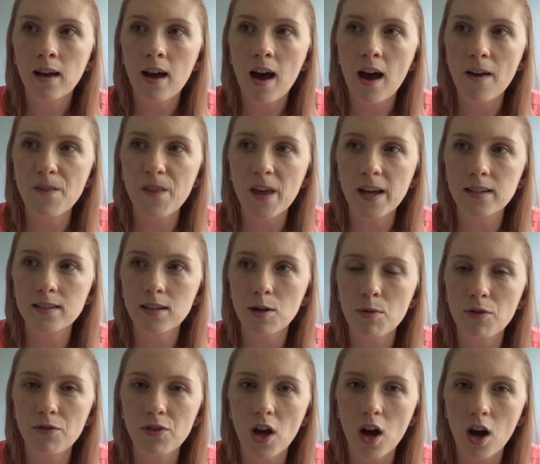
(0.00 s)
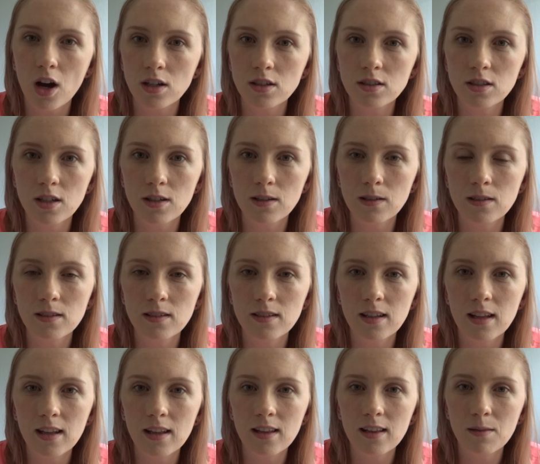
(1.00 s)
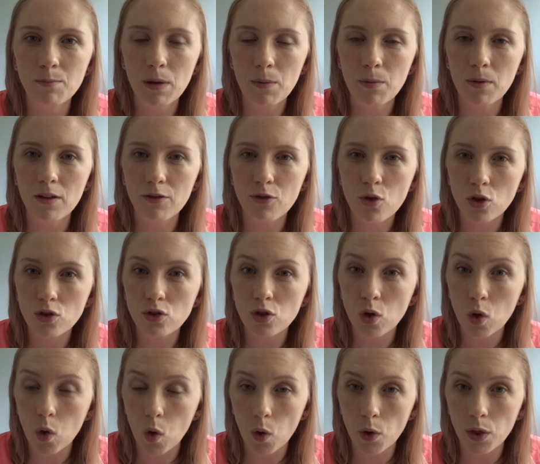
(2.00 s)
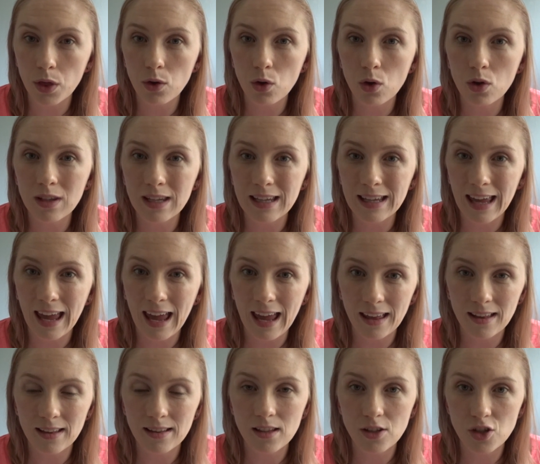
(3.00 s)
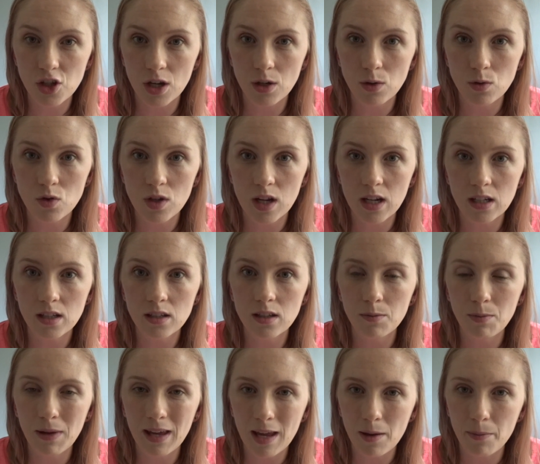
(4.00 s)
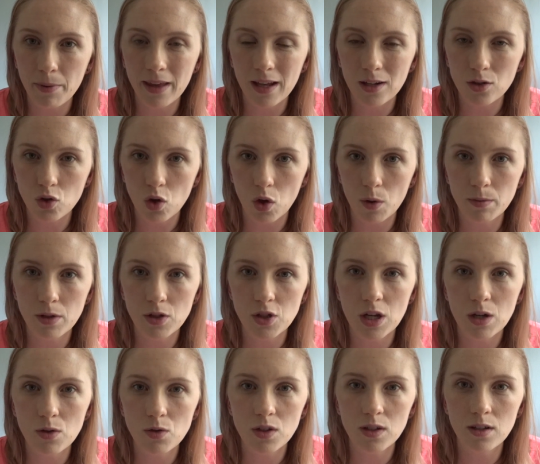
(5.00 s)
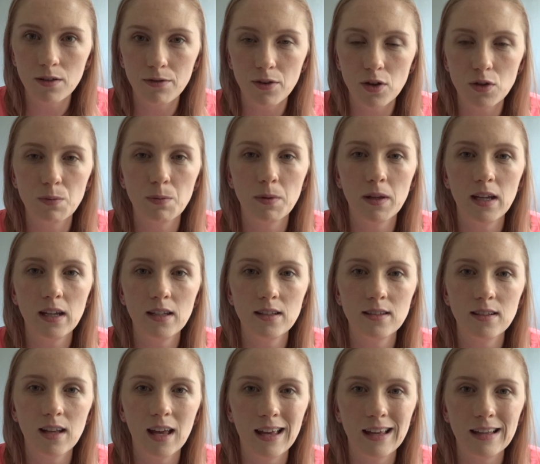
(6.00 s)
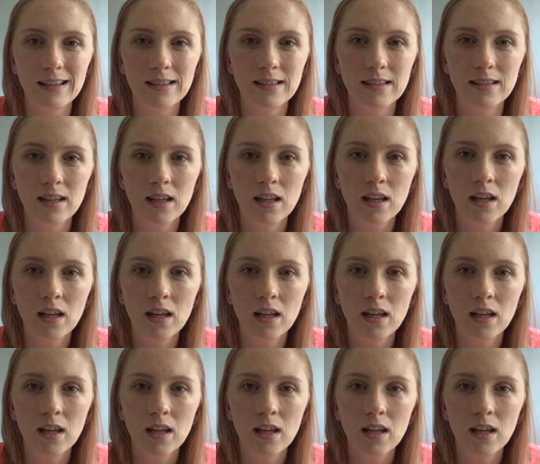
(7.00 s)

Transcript: I think some of the hurdles that people have got to go through to get the children, to be able to adopt the children in the first place, is